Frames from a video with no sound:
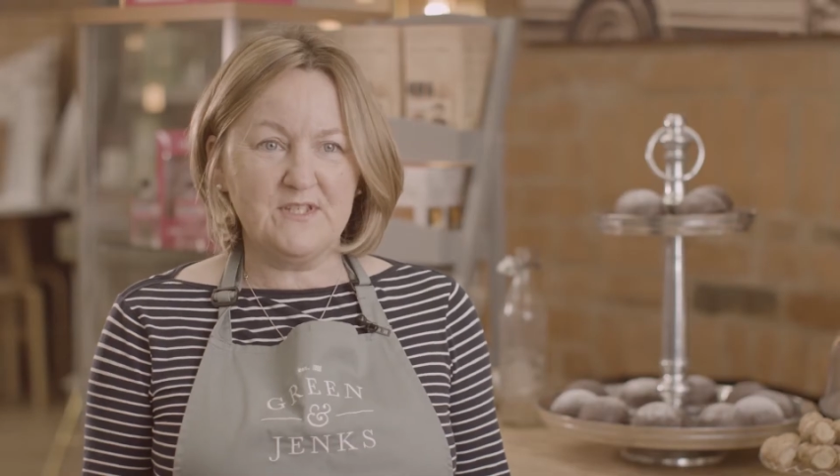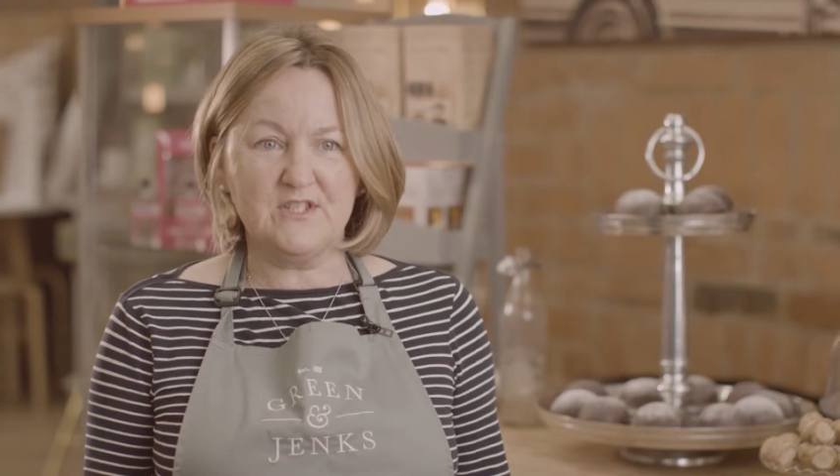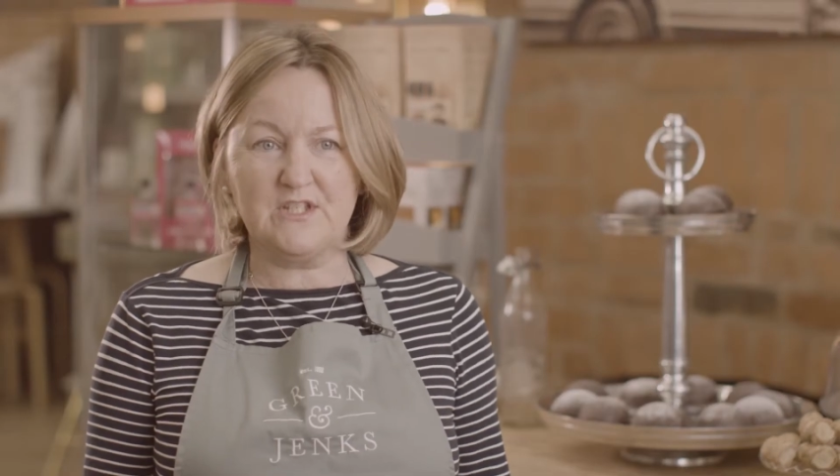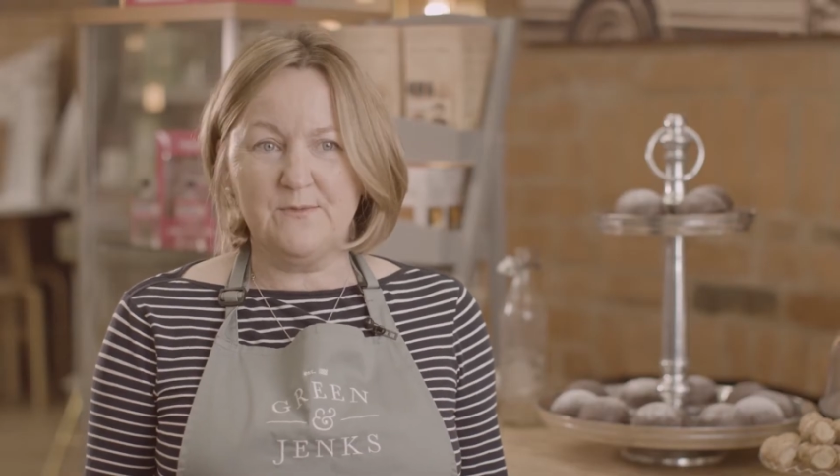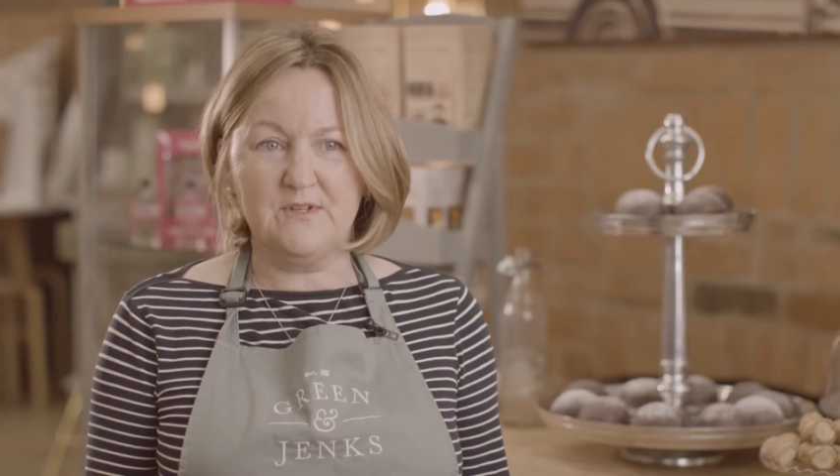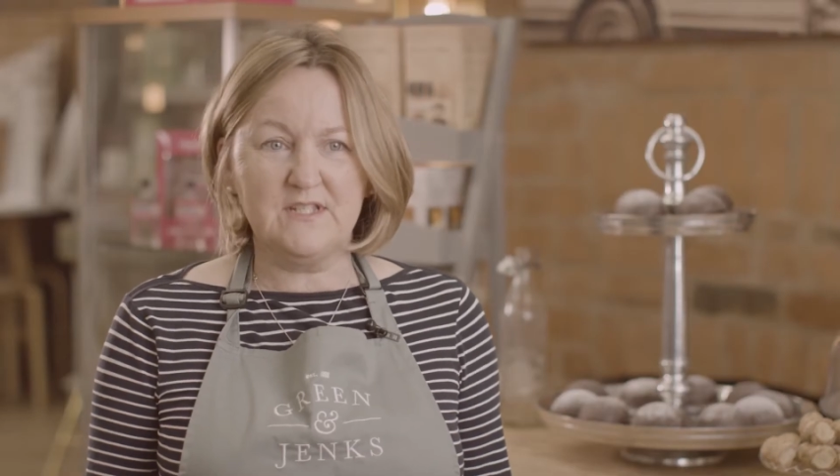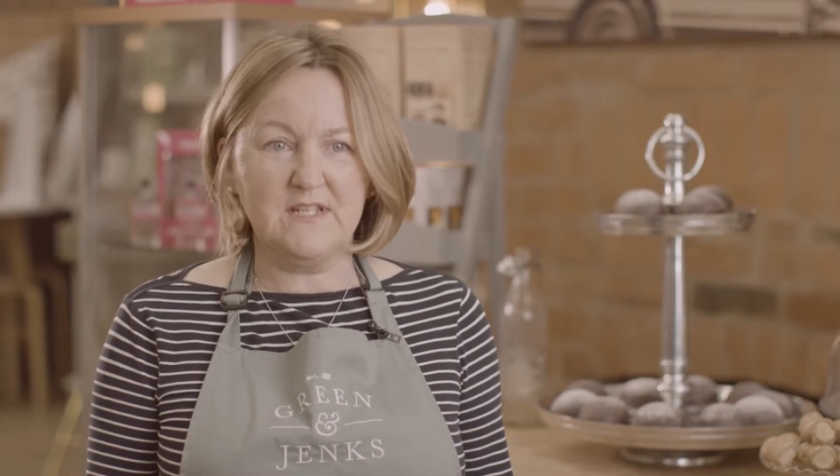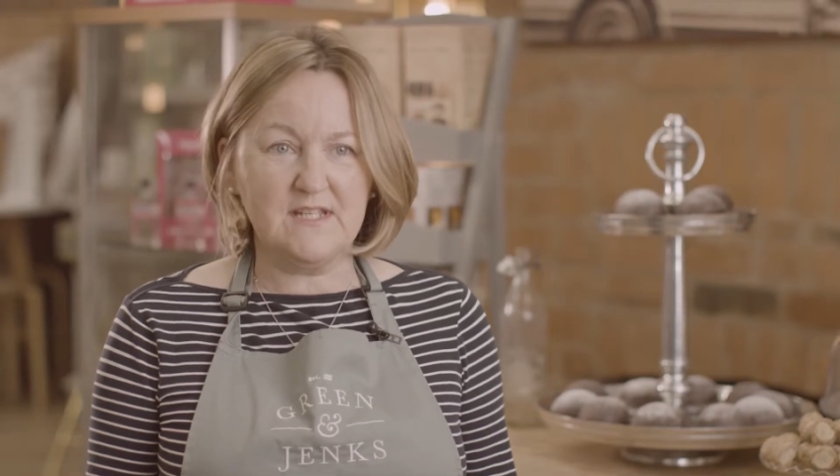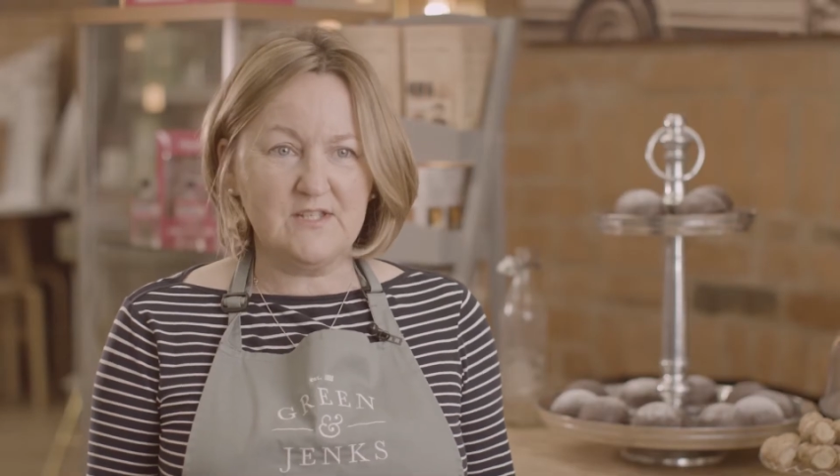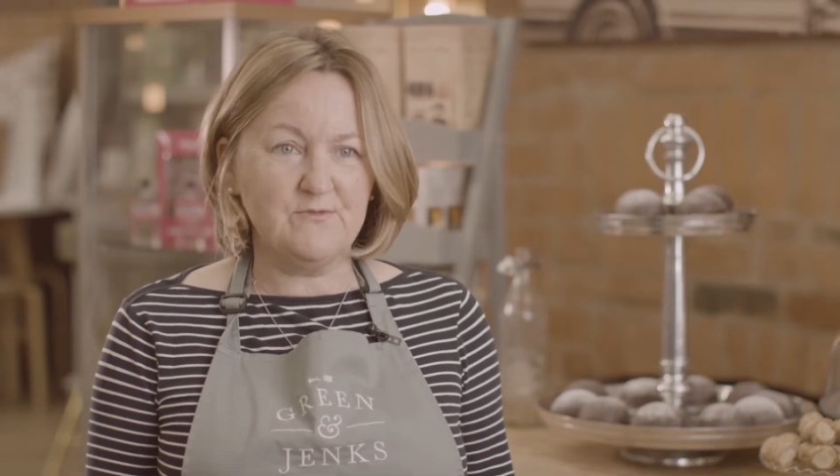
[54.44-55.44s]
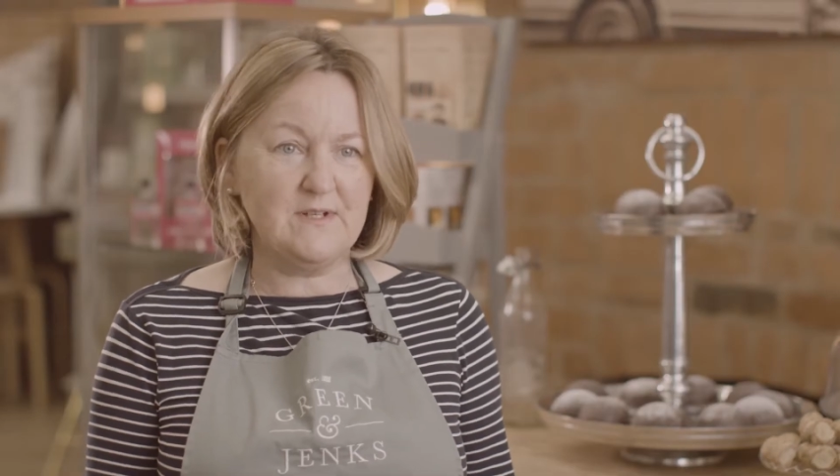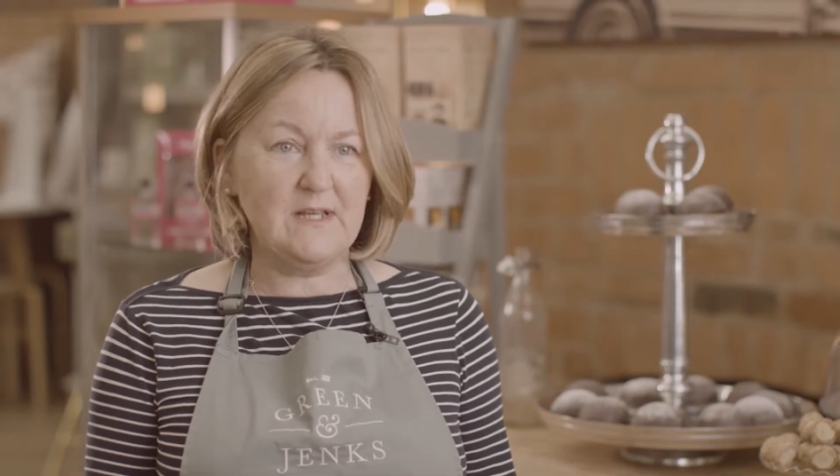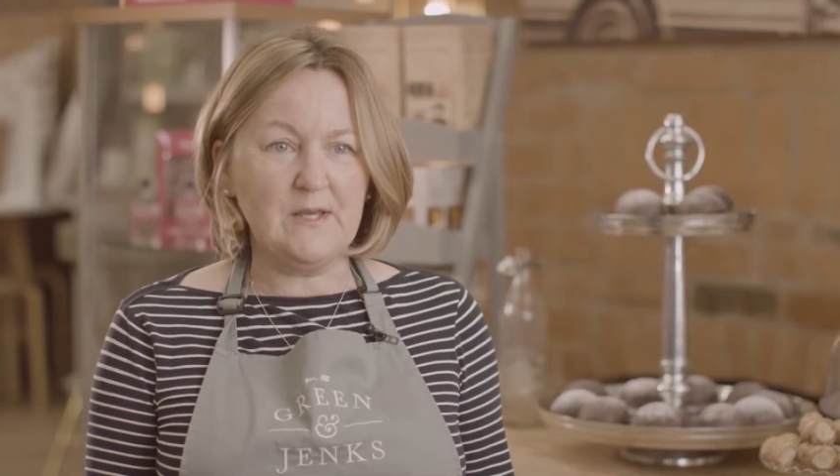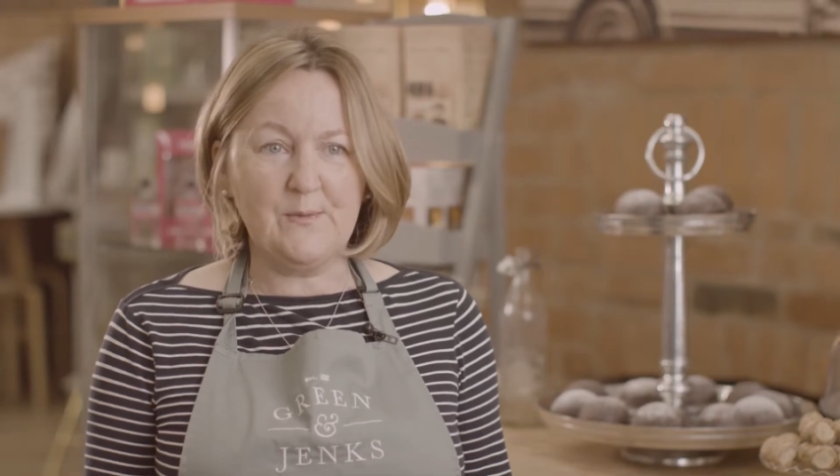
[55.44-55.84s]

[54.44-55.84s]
business community is really